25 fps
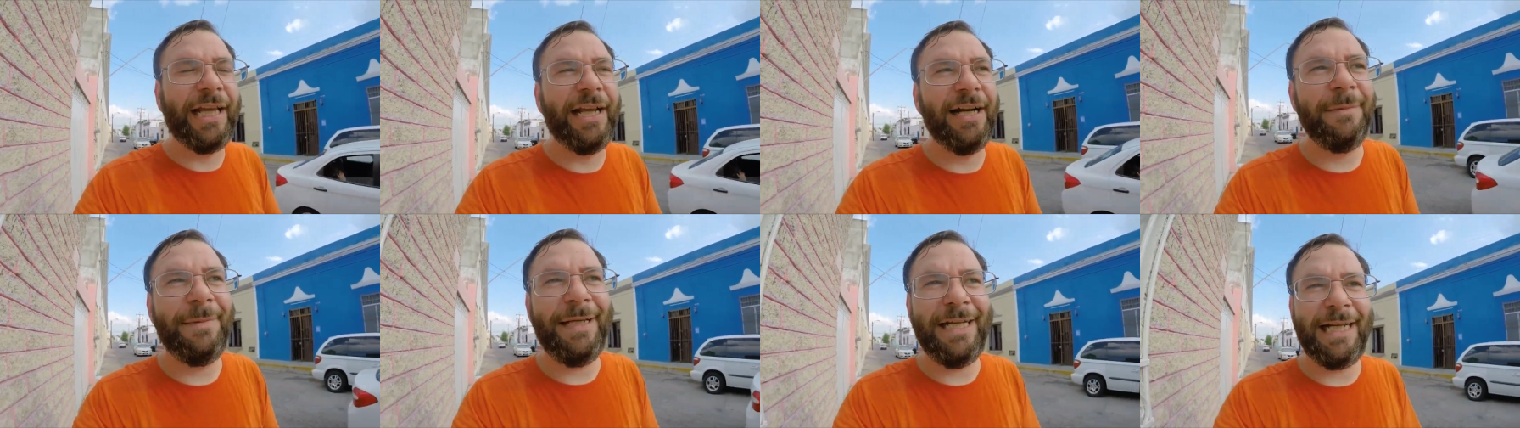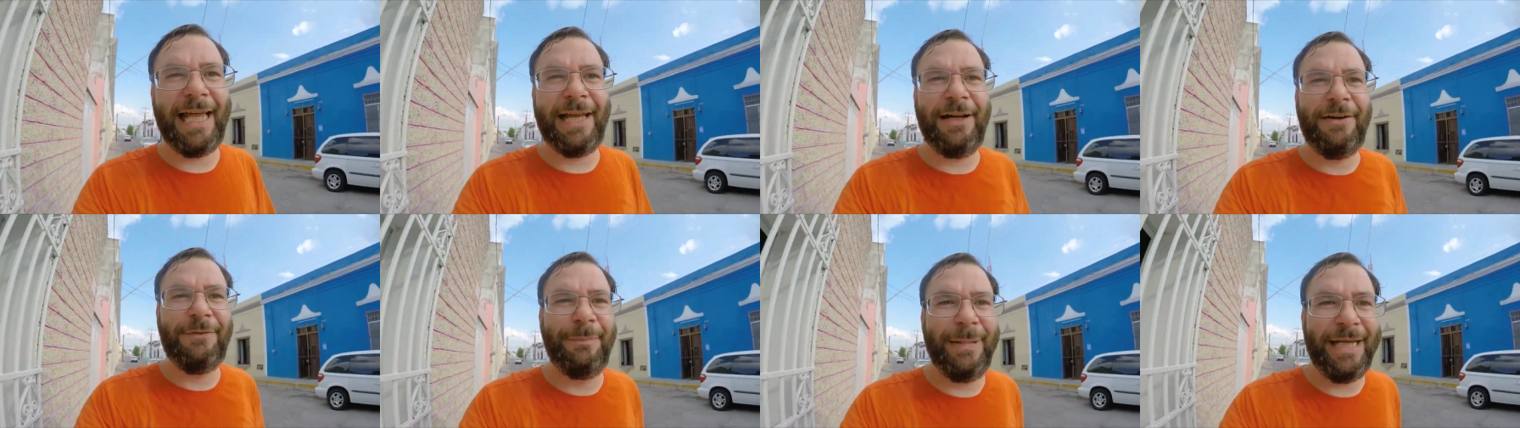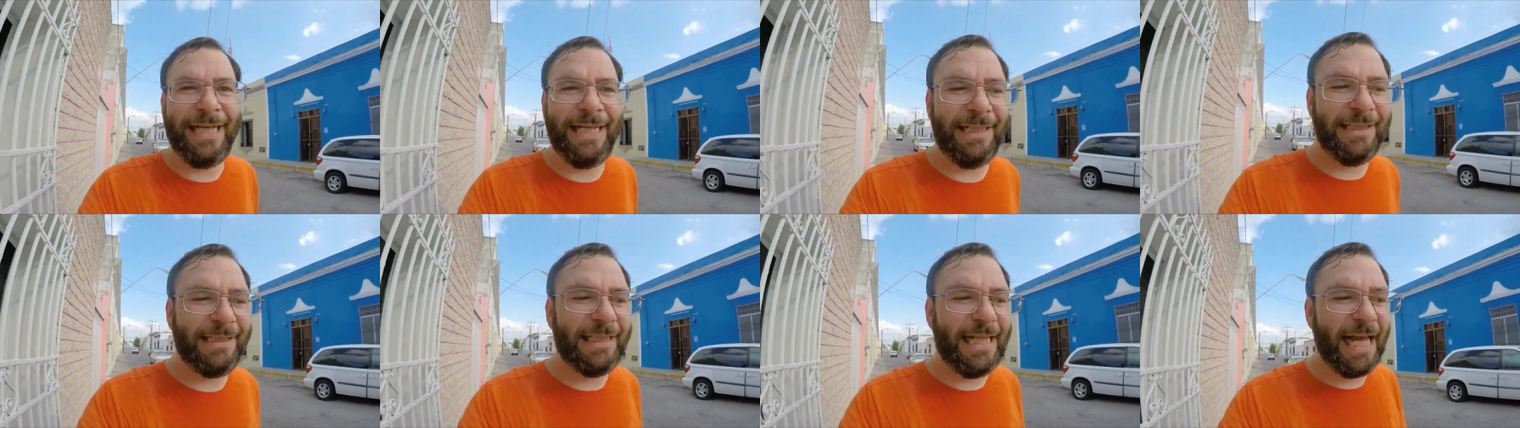you know what I mean, like
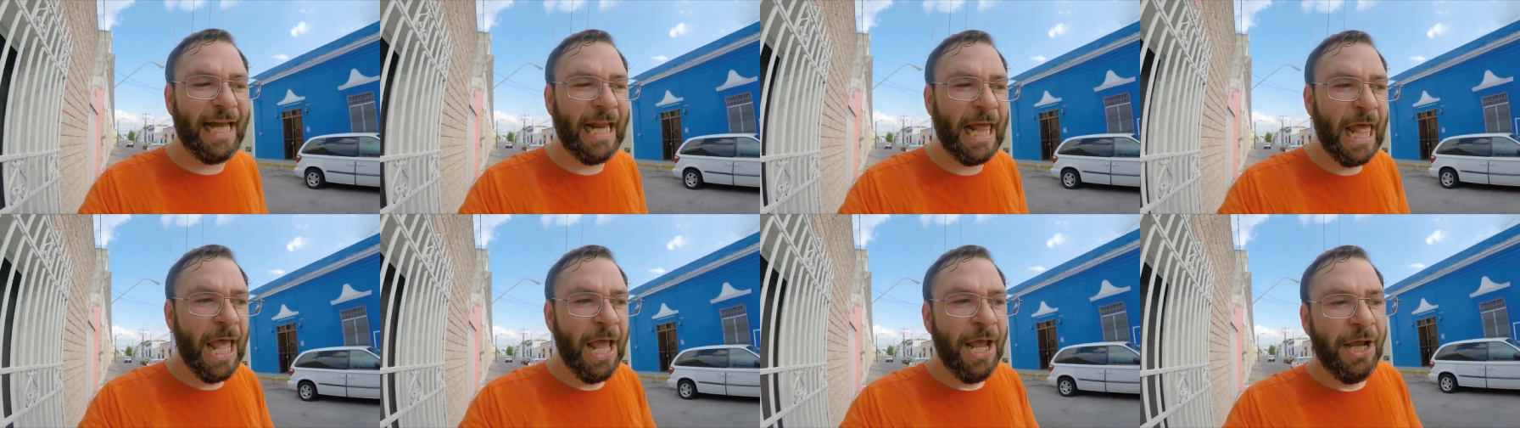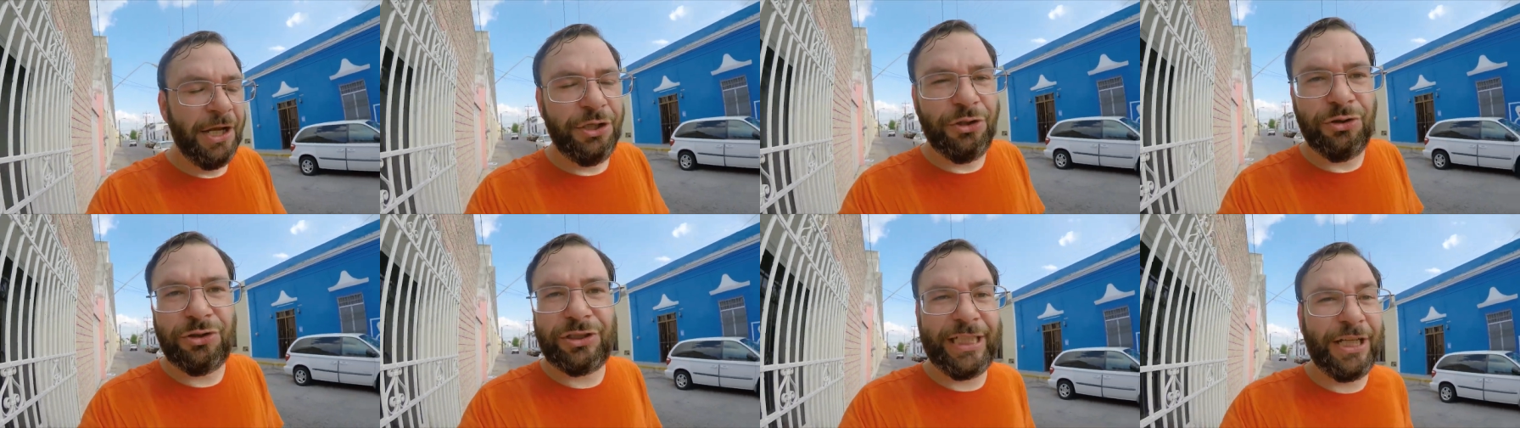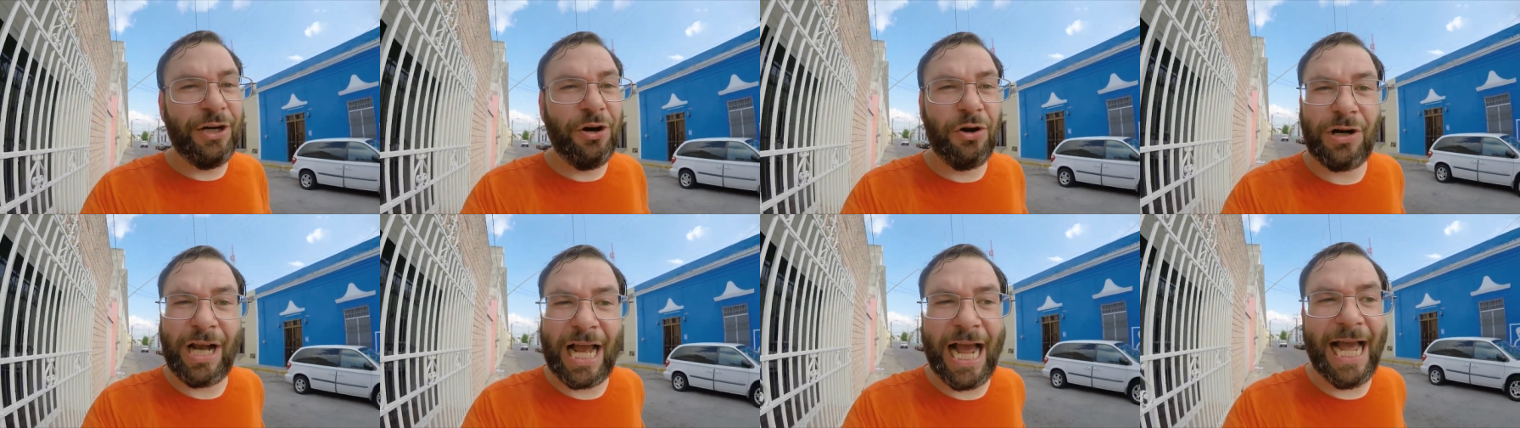meaning that you see
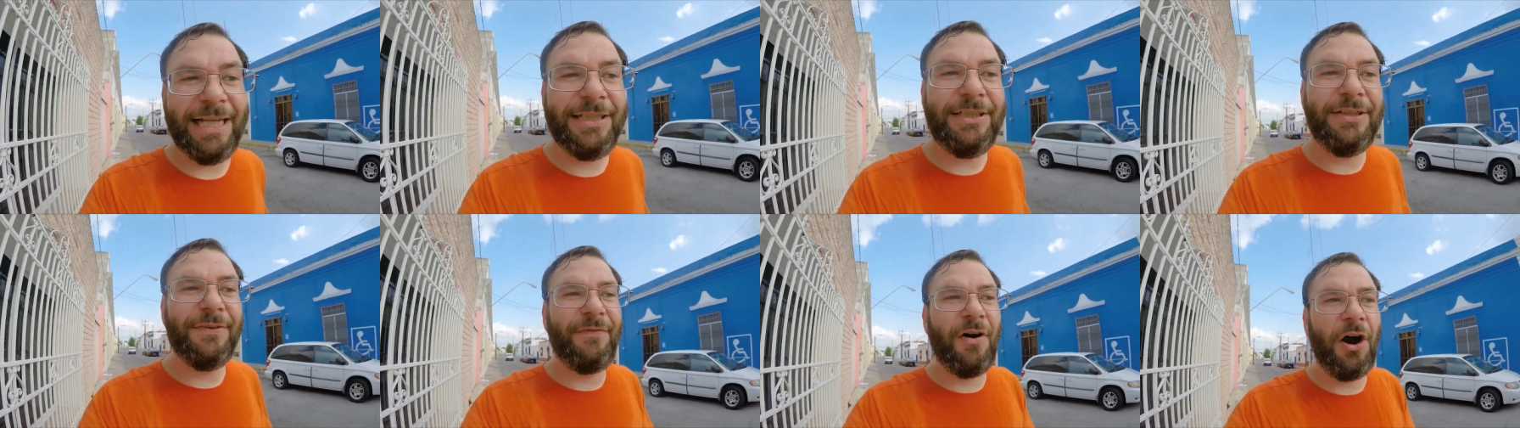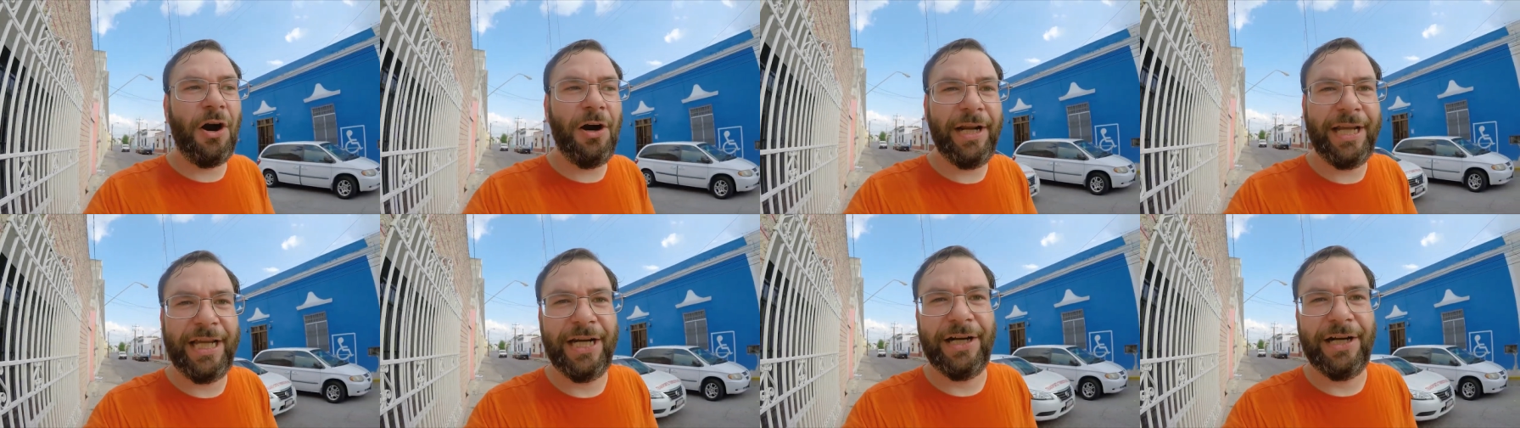all kinds of art